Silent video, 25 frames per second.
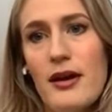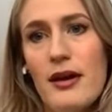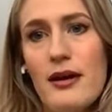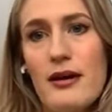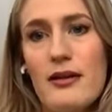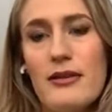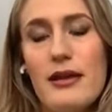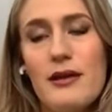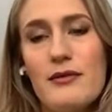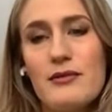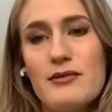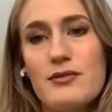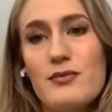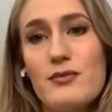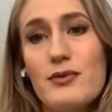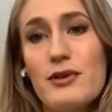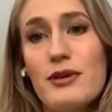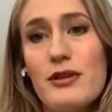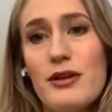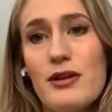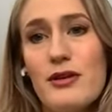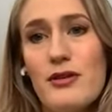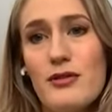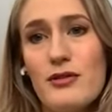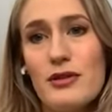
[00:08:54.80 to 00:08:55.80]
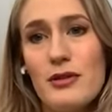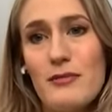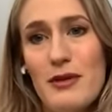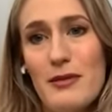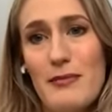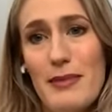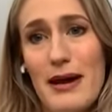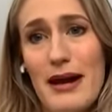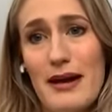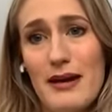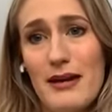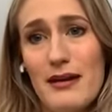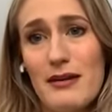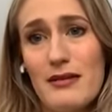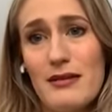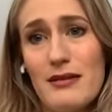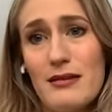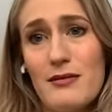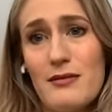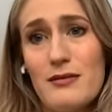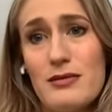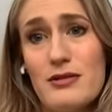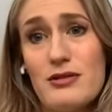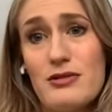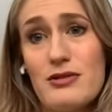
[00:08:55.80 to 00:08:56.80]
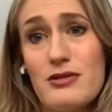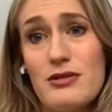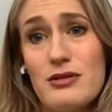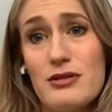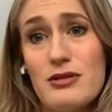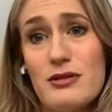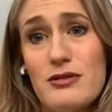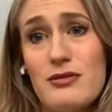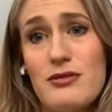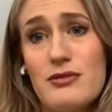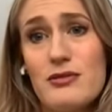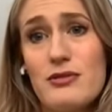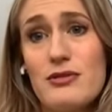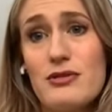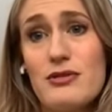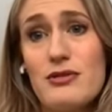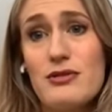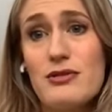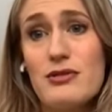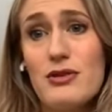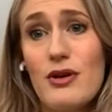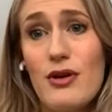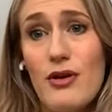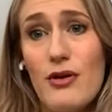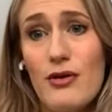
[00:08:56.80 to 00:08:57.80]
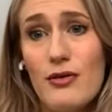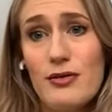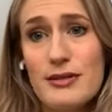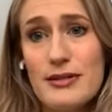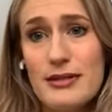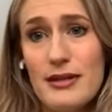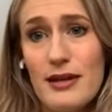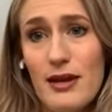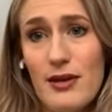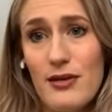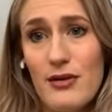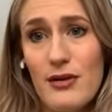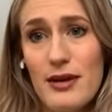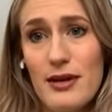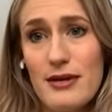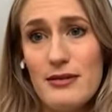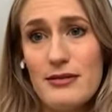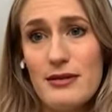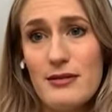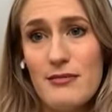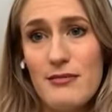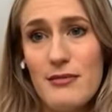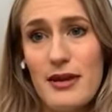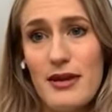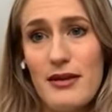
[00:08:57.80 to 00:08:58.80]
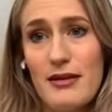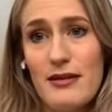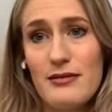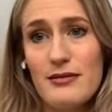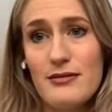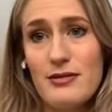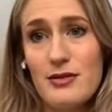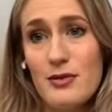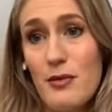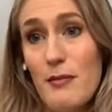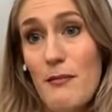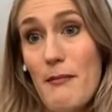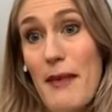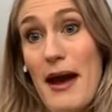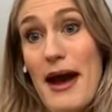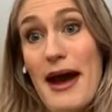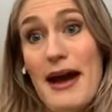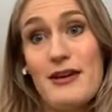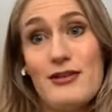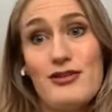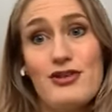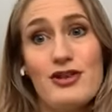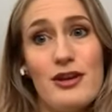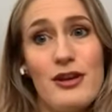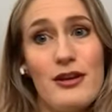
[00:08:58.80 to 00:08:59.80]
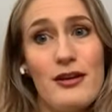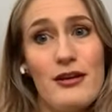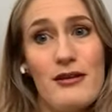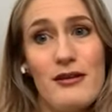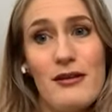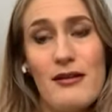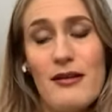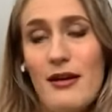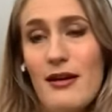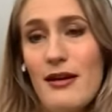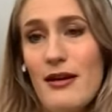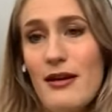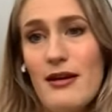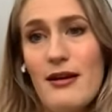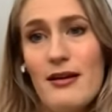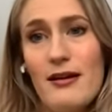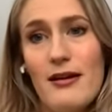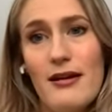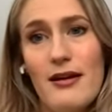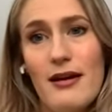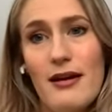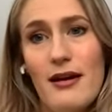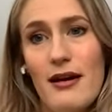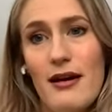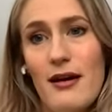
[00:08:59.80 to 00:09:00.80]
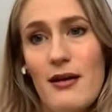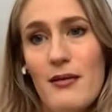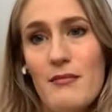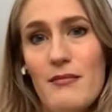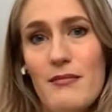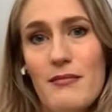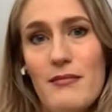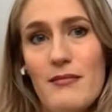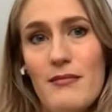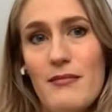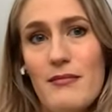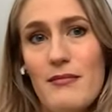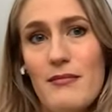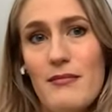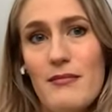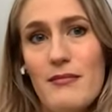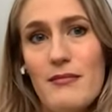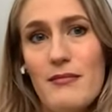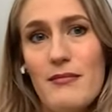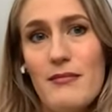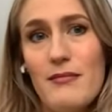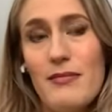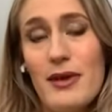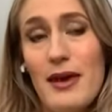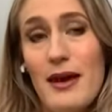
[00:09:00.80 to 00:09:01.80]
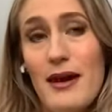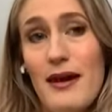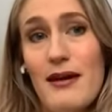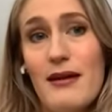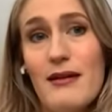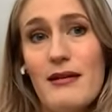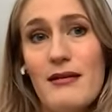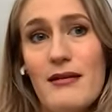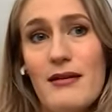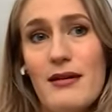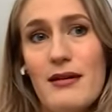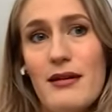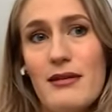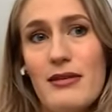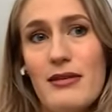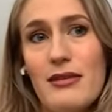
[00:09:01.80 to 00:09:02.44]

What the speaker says: And that was really holding me back. And it was just so scary to me to imagine. Um, yeah, I